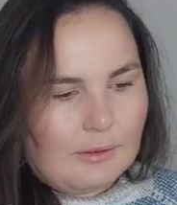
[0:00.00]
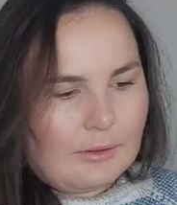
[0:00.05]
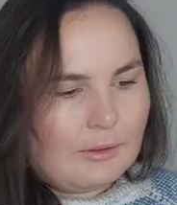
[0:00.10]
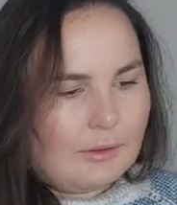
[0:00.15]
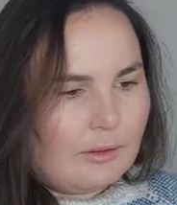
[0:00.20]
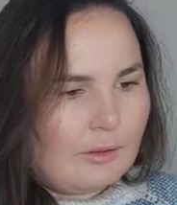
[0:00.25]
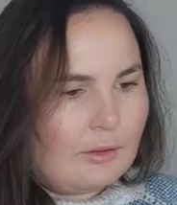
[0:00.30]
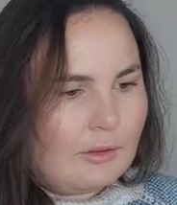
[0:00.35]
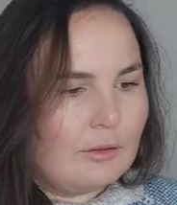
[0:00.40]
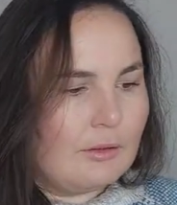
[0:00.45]

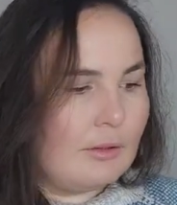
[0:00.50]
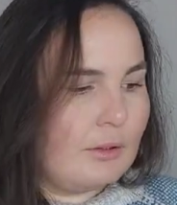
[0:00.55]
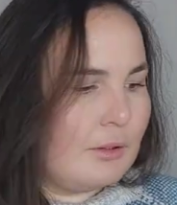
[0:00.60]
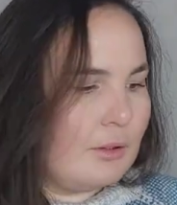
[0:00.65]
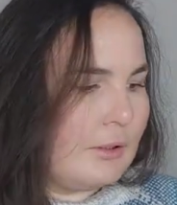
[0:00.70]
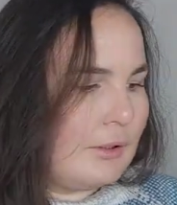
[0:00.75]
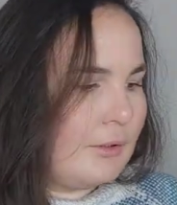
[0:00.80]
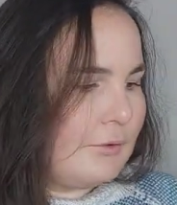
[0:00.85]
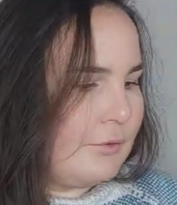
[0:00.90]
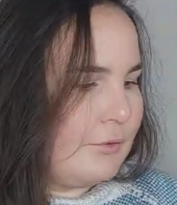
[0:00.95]
Yeah, I
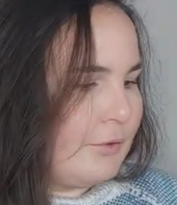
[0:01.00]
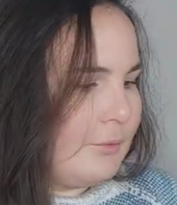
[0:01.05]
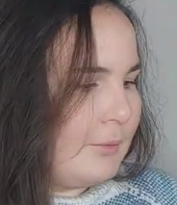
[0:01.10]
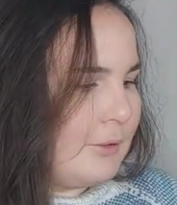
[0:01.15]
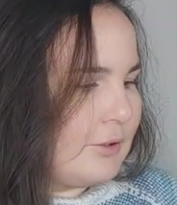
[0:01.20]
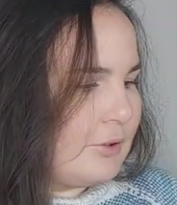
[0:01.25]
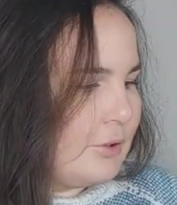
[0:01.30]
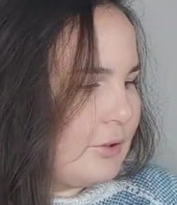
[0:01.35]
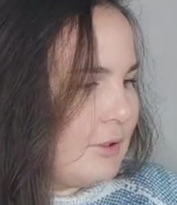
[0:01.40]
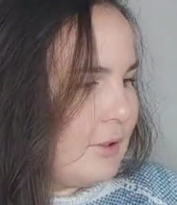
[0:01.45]
don't have too
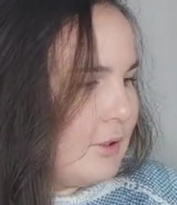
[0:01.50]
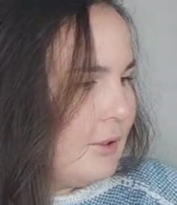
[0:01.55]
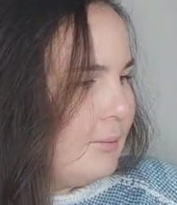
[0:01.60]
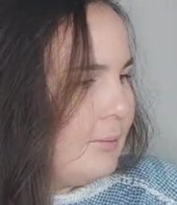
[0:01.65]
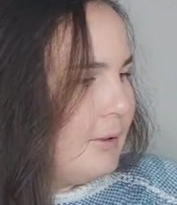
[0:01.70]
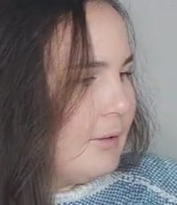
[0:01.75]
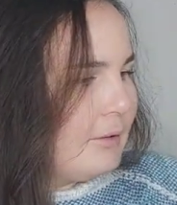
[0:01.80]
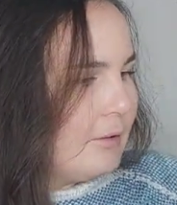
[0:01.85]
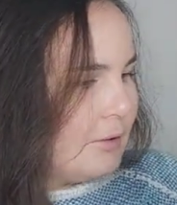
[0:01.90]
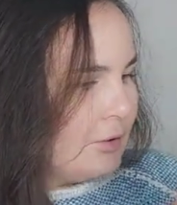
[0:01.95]
much to say
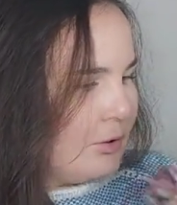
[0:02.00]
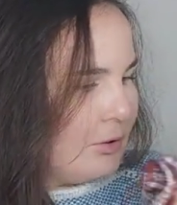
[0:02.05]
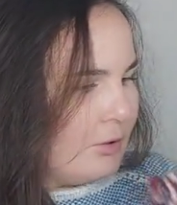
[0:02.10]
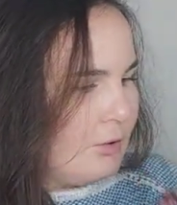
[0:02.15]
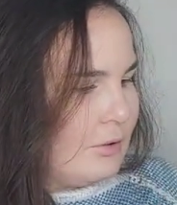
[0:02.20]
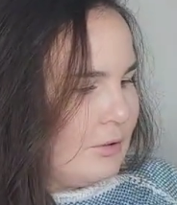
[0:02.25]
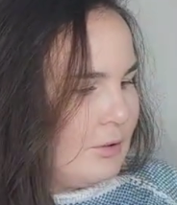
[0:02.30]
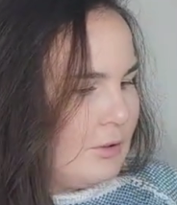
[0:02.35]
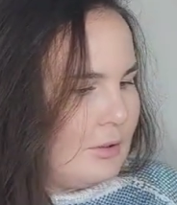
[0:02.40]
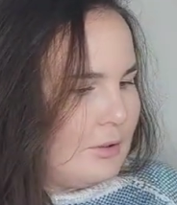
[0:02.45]
about the
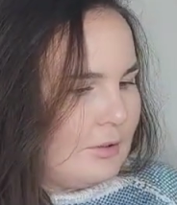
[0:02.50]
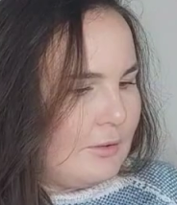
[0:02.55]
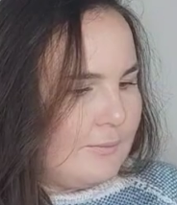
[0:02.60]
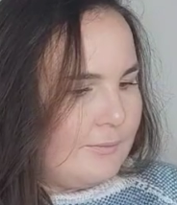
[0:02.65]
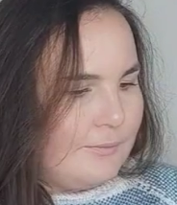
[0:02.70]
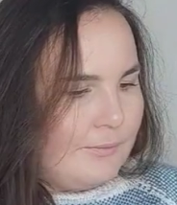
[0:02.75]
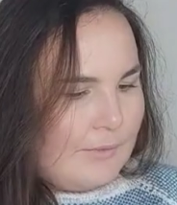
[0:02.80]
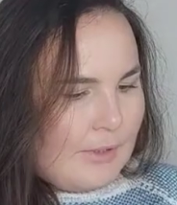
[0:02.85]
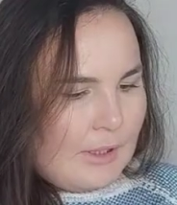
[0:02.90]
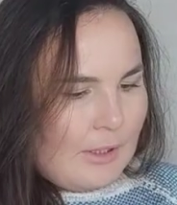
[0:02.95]
socks.
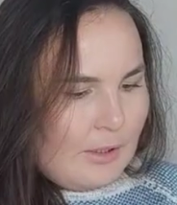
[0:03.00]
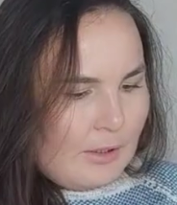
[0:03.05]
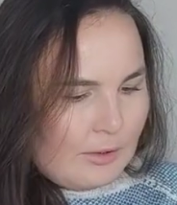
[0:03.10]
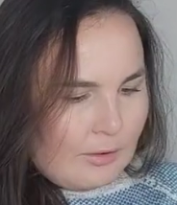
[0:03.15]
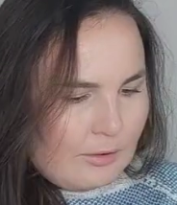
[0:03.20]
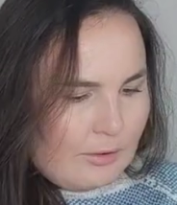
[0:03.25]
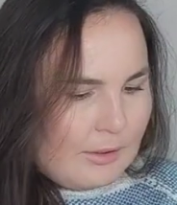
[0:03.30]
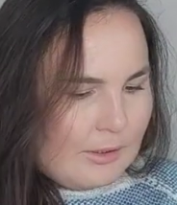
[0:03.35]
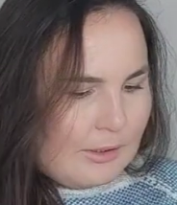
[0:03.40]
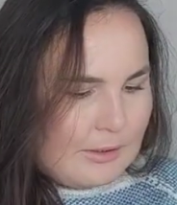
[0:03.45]

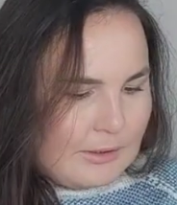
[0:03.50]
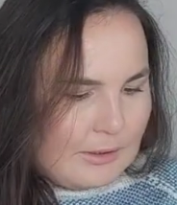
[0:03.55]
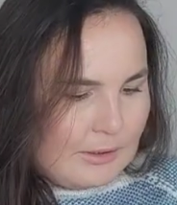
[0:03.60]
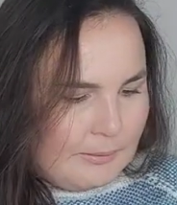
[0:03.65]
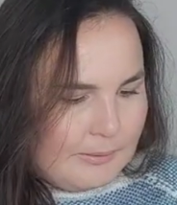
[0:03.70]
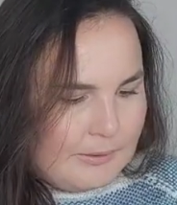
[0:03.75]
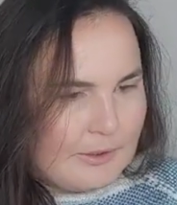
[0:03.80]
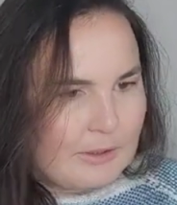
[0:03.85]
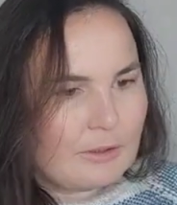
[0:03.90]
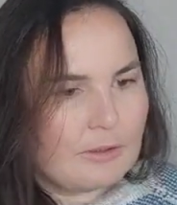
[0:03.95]
Today's
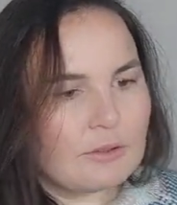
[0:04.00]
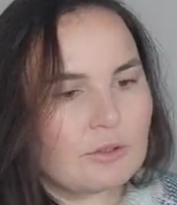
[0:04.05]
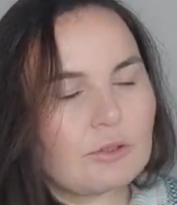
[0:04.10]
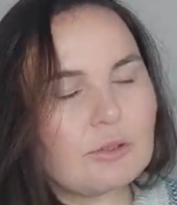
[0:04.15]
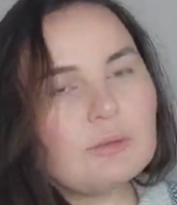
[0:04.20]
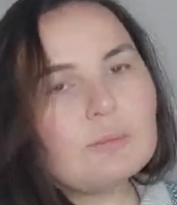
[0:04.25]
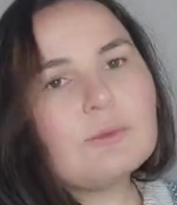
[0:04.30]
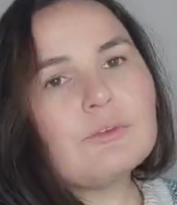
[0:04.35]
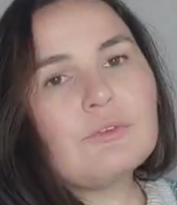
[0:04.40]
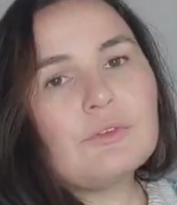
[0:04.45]
episode is
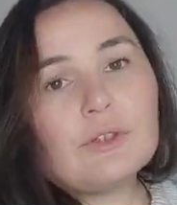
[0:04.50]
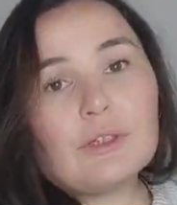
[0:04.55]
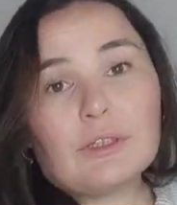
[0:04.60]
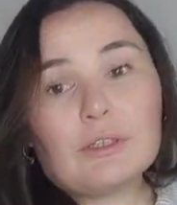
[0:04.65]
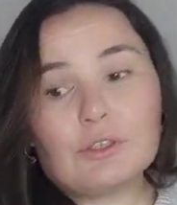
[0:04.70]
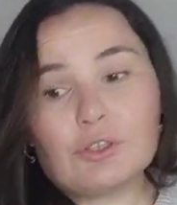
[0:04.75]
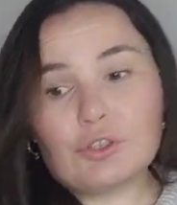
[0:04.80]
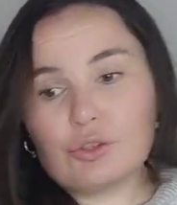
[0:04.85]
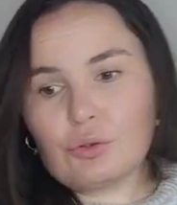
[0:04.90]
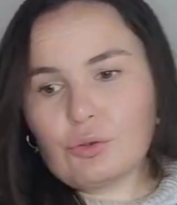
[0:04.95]
going to be
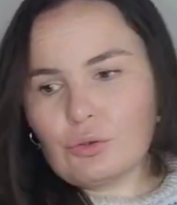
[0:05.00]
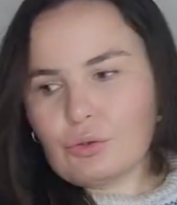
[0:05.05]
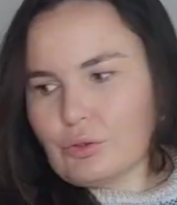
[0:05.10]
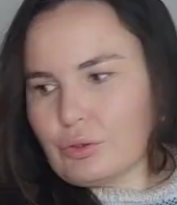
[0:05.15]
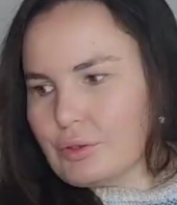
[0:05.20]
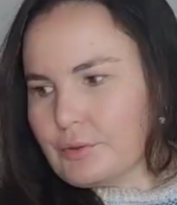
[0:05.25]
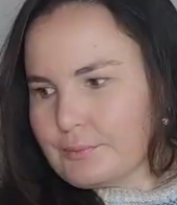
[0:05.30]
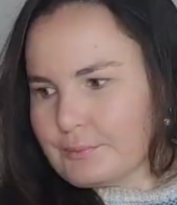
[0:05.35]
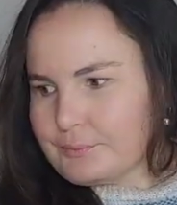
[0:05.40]
fairly short.